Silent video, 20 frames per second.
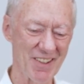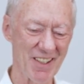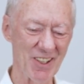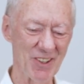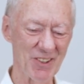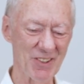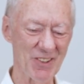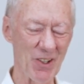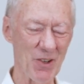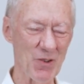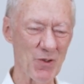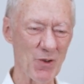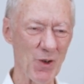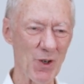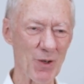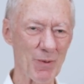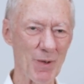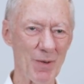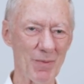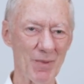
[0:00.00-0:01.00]
things started
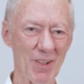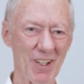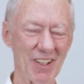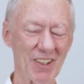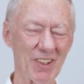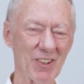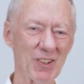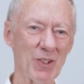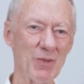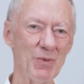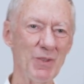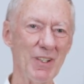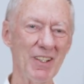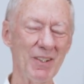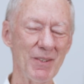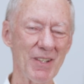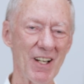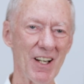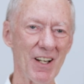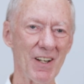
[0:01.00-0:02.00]
rolling in my mind. Could
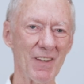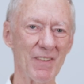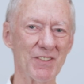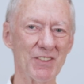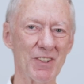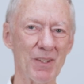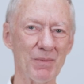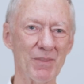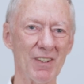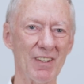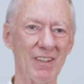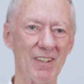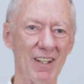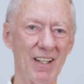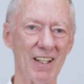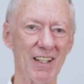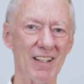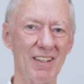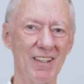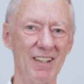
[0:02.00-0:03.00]
we have something
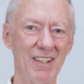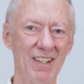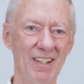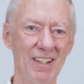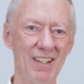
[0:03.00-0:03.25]
like